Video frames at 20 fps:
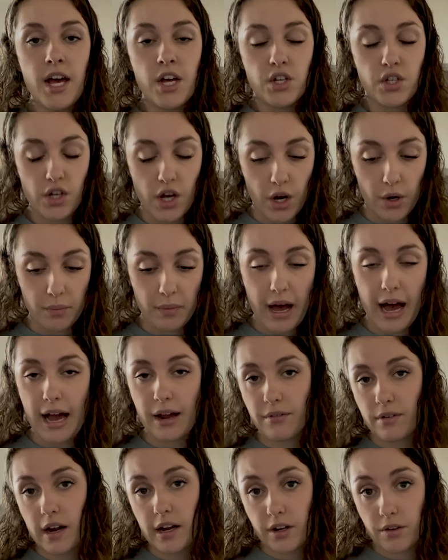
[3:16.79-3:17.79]
So I
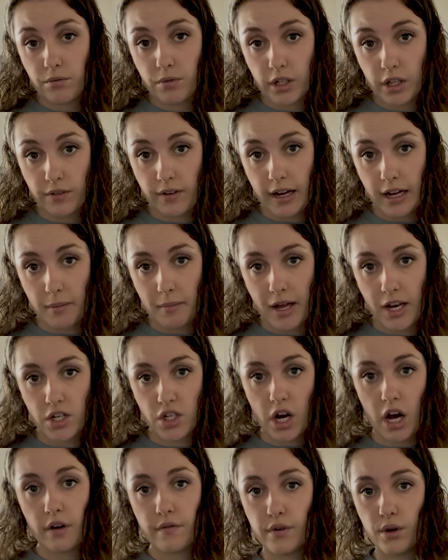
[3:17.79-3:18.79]
really recommend
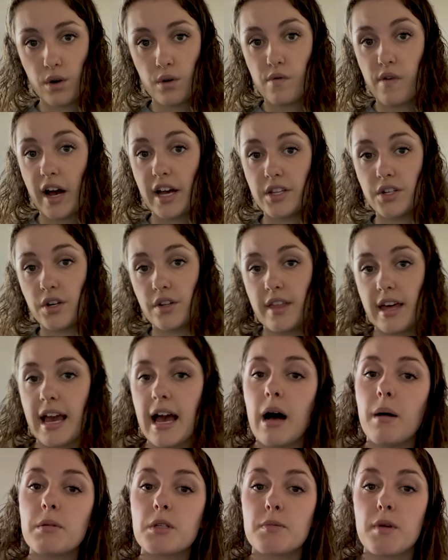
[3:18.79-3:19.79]
Dog Food Advisor. They
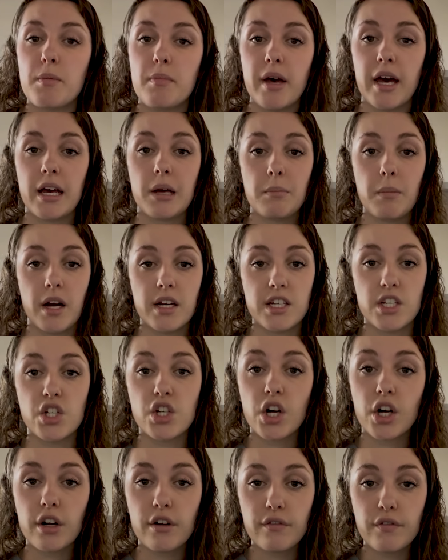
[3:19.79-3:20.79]
helped me pick Monty's
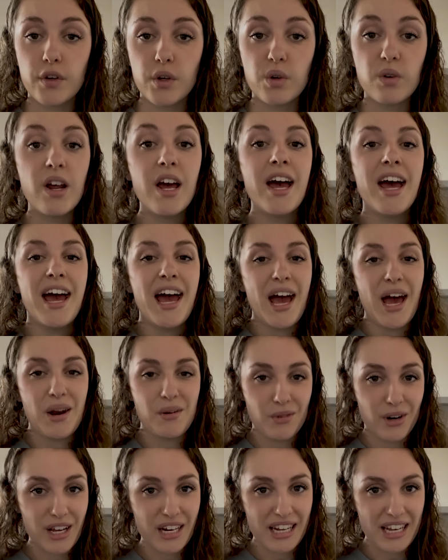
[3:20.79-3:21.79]
current food, and
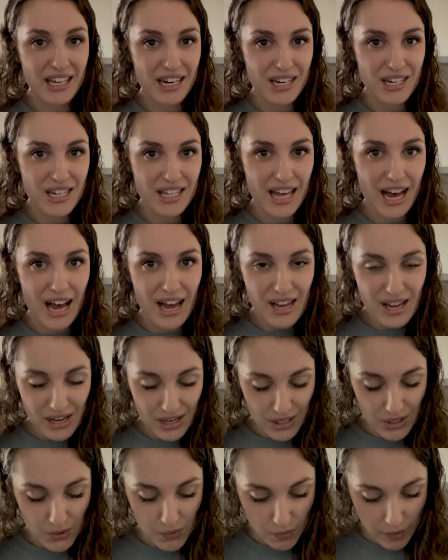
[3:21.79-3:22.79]
we're gonna get into that
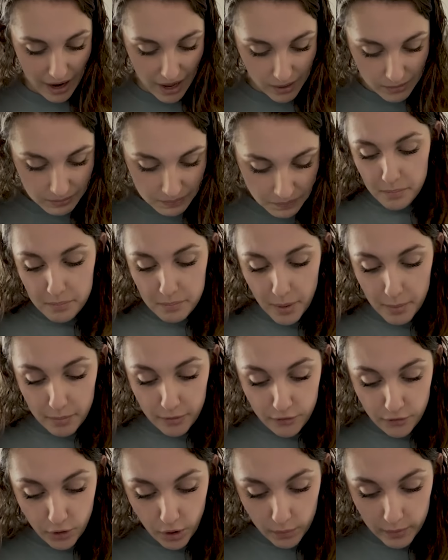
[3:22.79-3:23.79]
as well. But
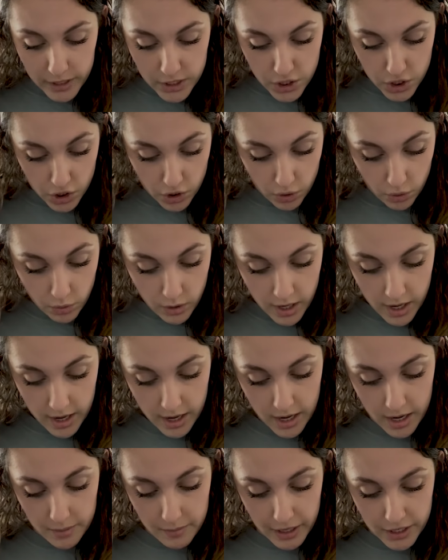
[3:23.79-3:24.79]
before we do,
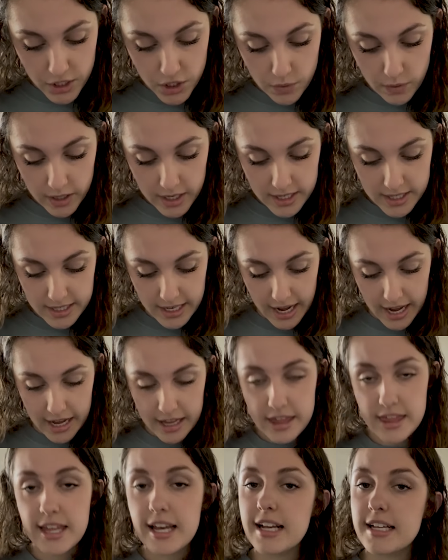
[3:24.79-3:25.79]
I do wanna
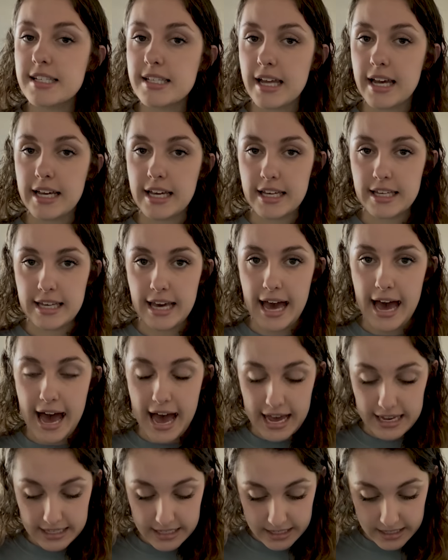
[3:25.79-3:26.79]
say things like
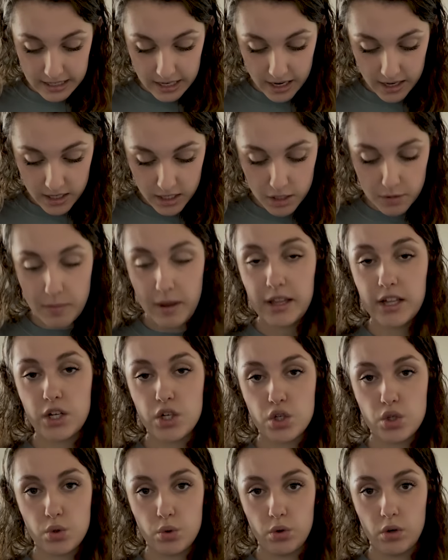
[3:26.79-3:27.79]
gas, smelly
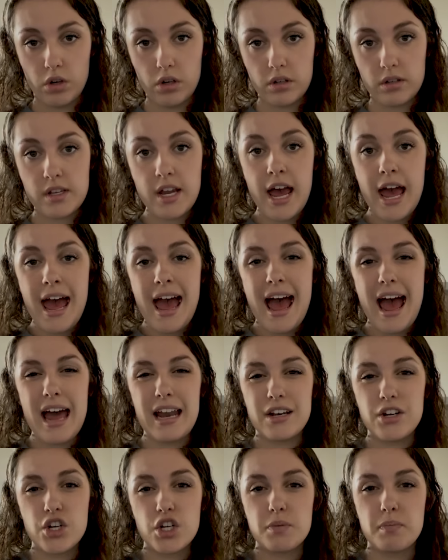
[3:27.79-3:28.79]
stools,
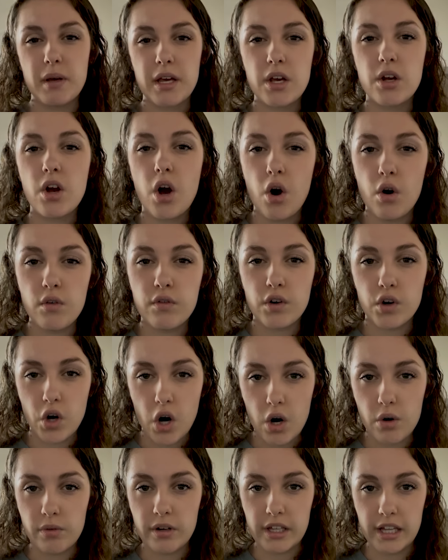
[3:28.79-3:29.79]
and just being
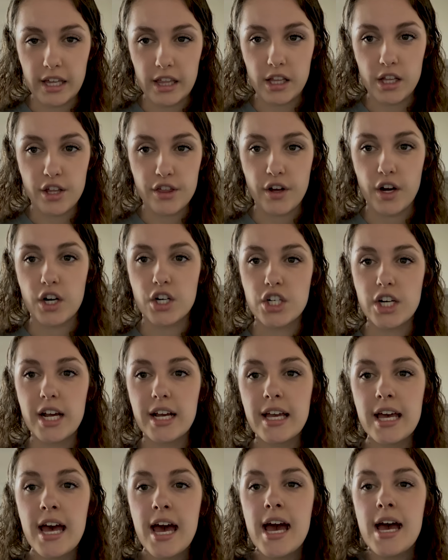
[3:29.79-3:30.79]
overall really
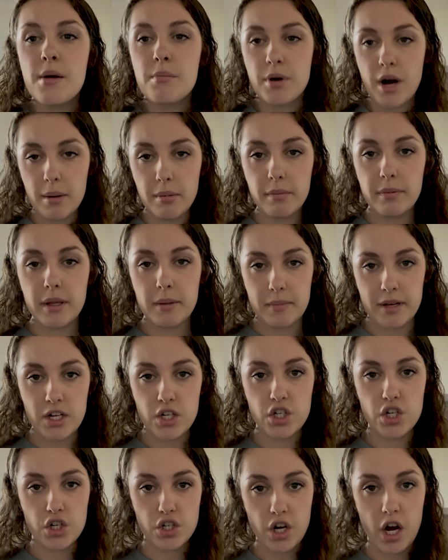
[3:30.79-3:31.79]
lethargic probably
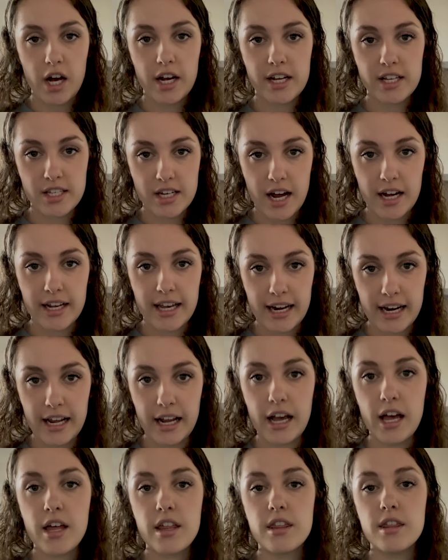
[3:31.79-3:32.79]
means your dog is not
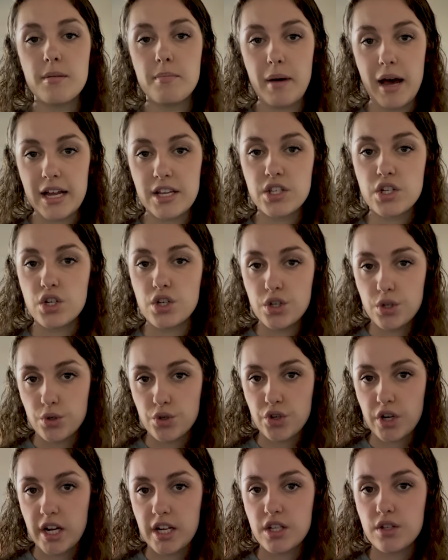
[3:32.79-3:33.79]
getting the best
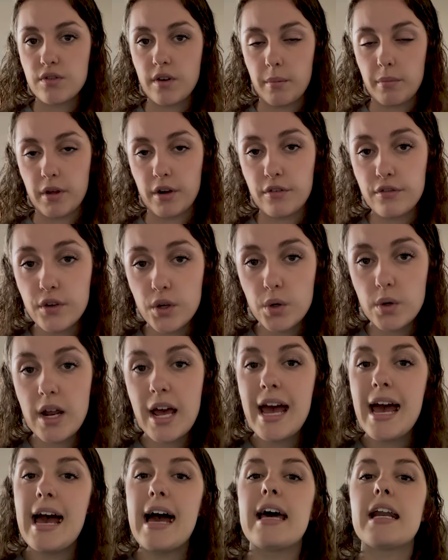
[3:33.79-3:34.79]
nutrients from their food,
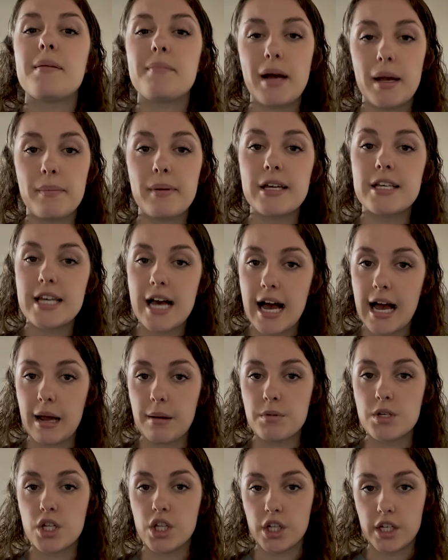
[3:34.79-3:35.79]
and it might be
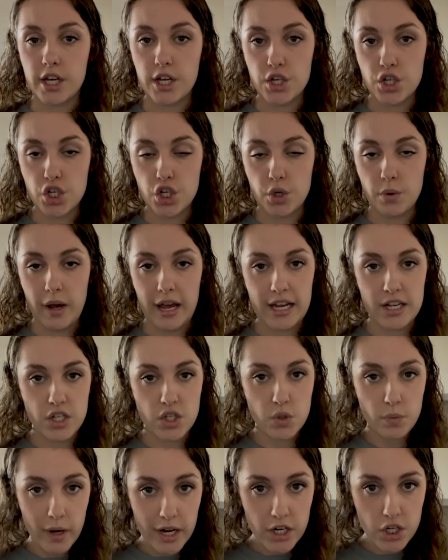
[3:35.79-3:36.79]
time to look into a
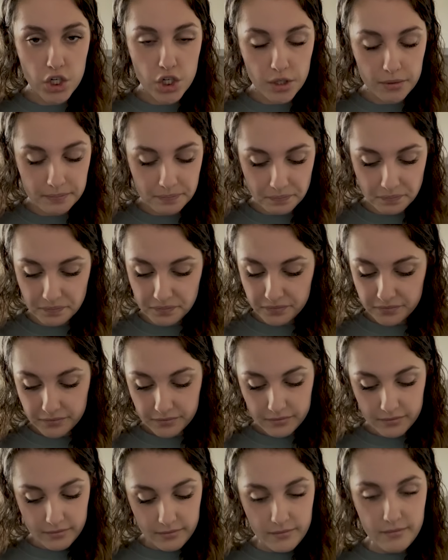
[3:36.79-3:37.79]
switch.
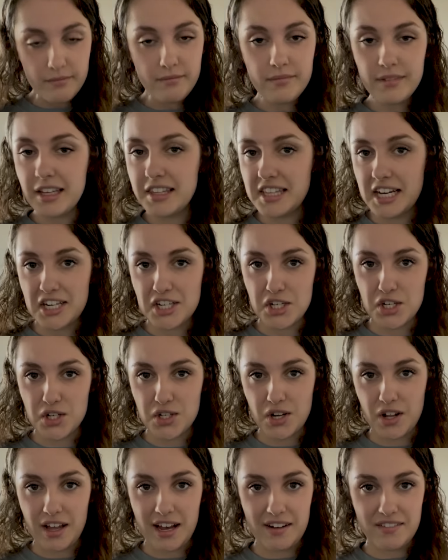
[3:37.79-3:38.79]
That's
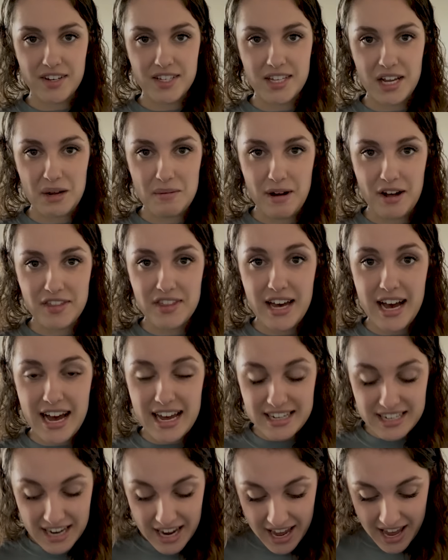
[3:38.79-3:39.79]
just all I have to say about
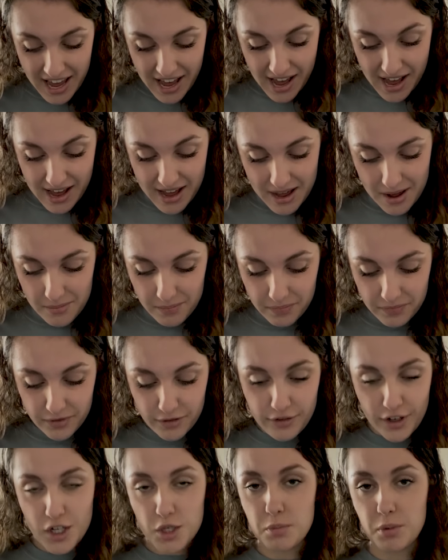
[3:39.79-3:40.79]
that.
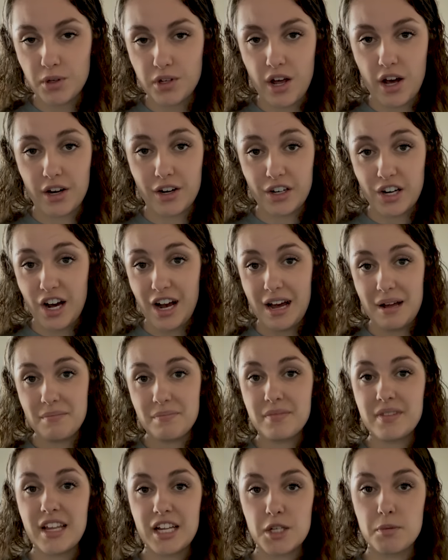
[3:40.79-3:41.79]
French Bulldog or not,
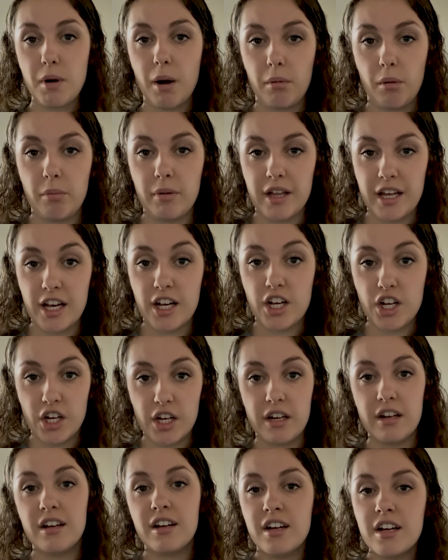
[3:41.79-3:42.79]
that's probably a
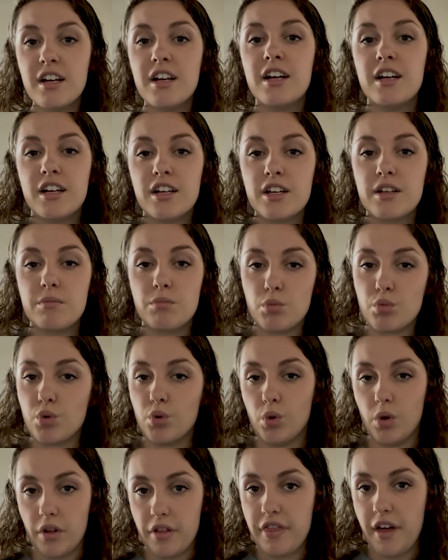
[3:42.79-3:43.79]
good
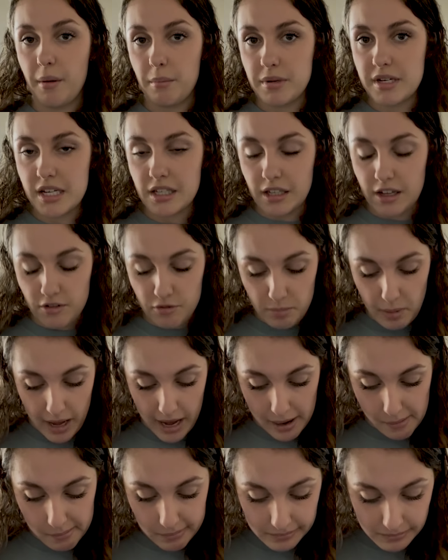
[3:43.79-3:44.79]
rule of thumb to live
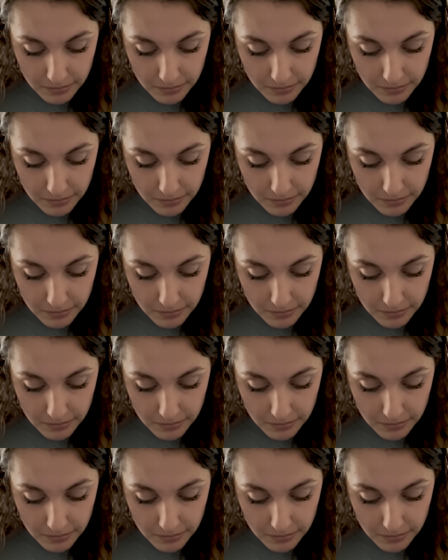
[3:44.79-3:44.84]
by.